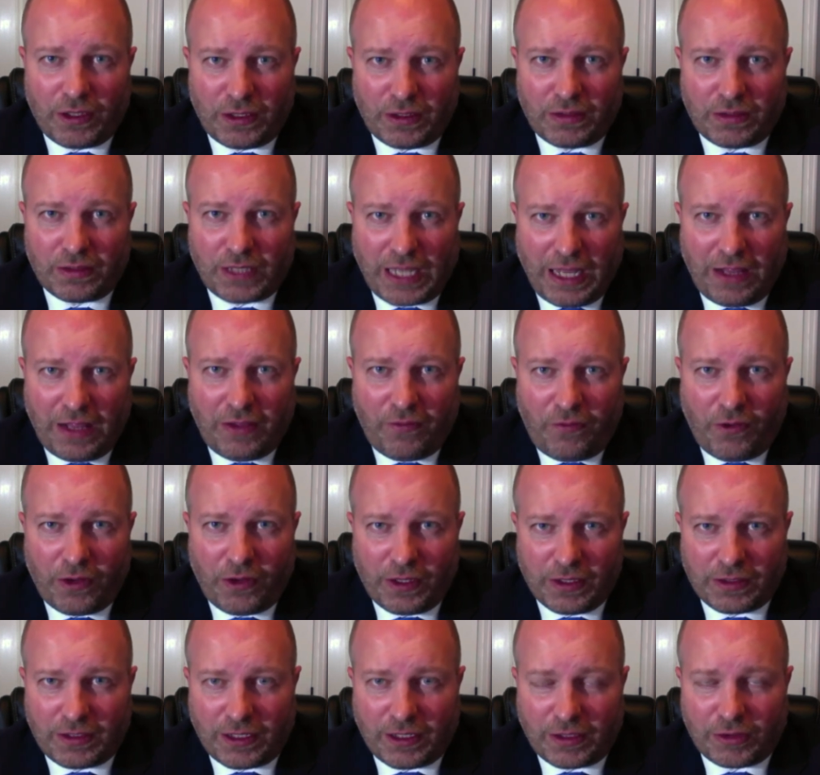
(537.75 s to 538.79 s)

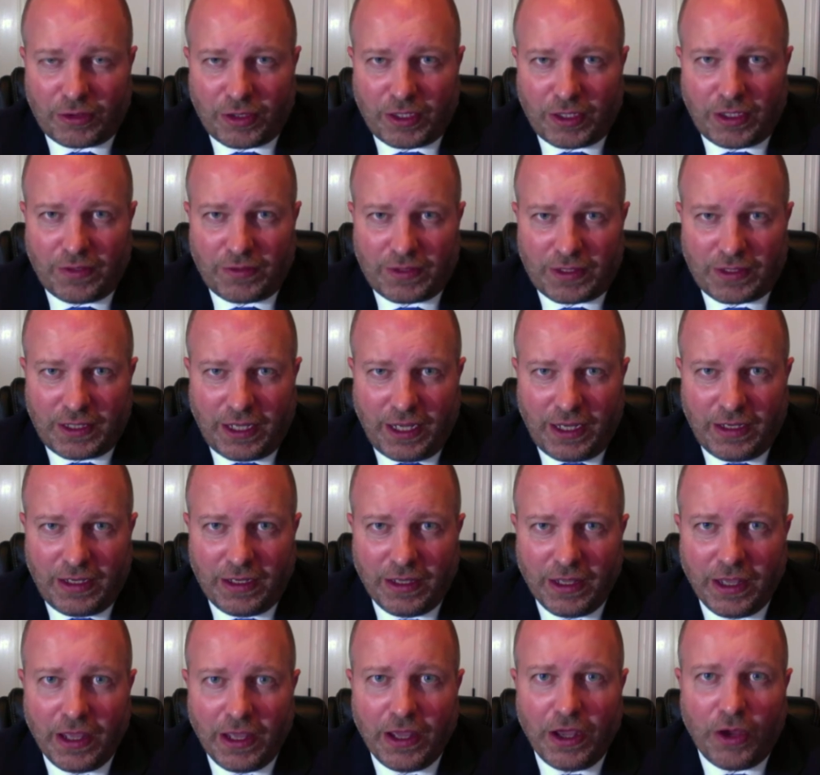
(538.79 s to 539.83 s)
California Secretary of State,
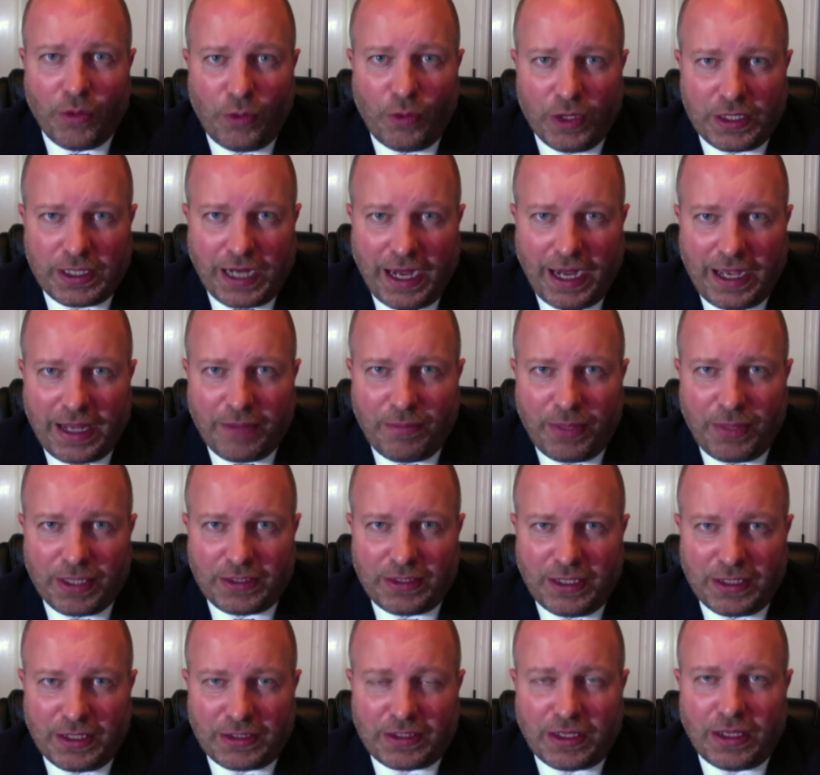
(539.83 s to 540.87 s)
which any
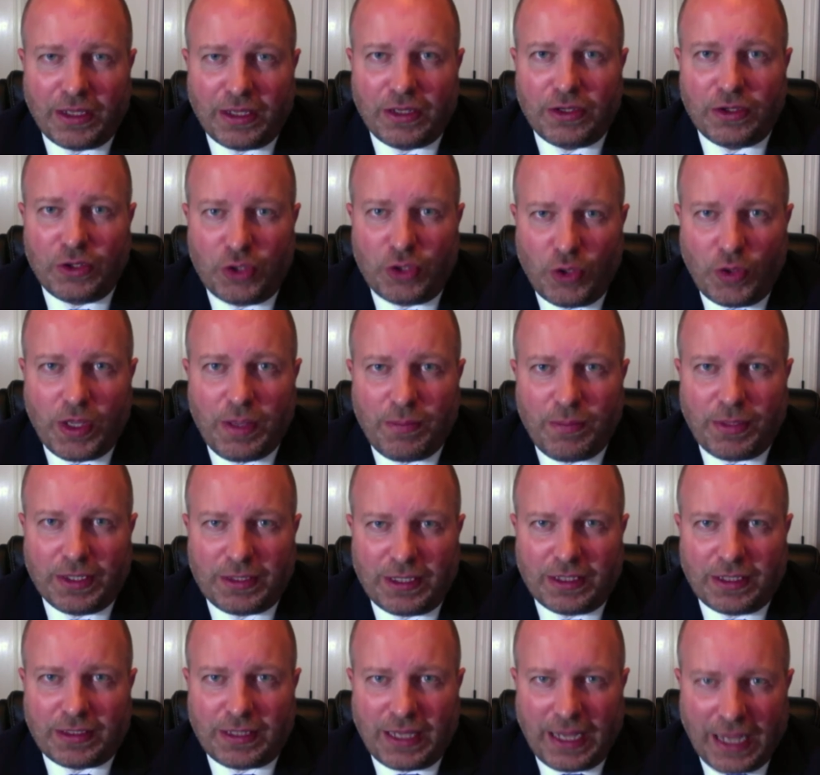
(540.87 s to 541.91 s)
business doing
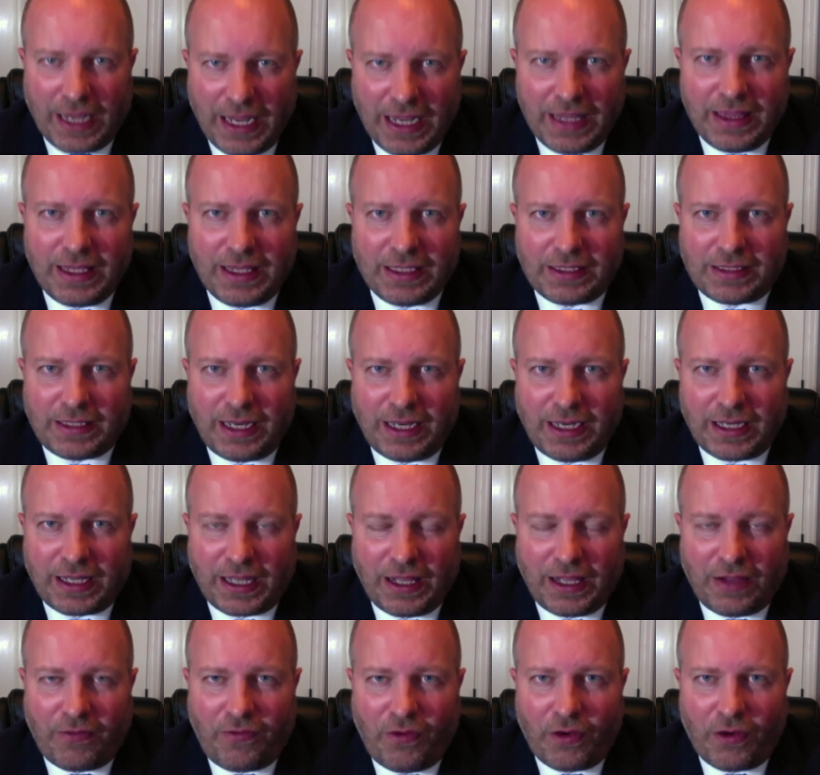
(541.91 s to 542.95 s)
business in the state of
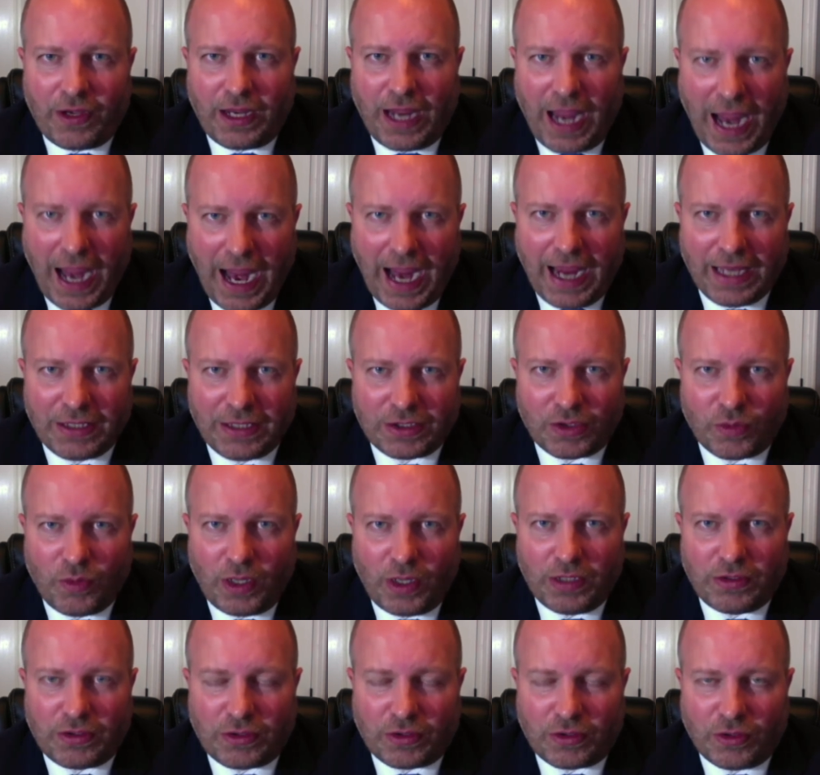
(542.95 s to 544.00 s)
California has to
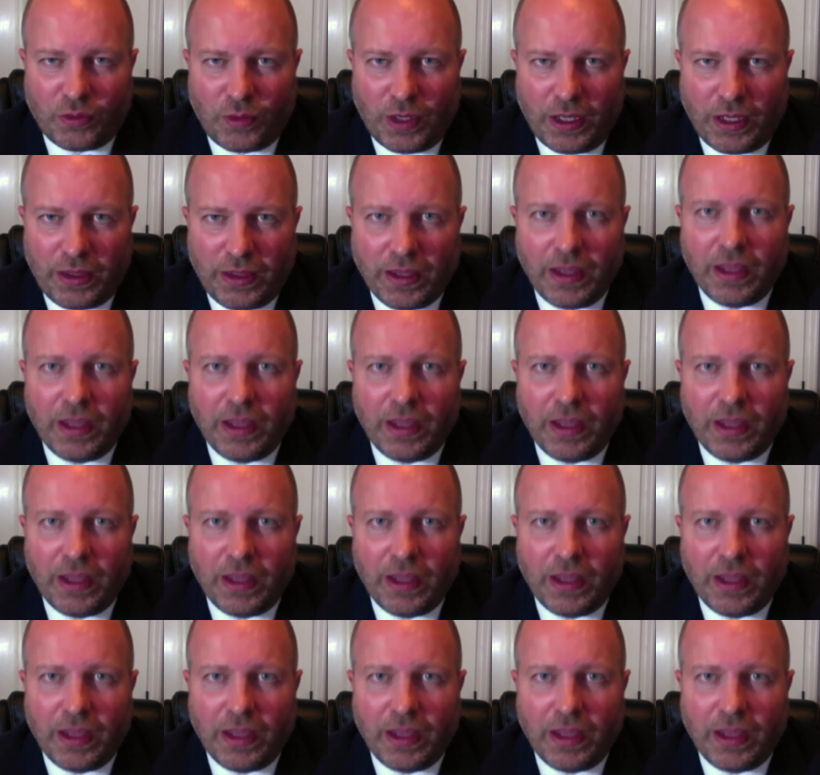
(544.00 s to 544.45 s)
register with,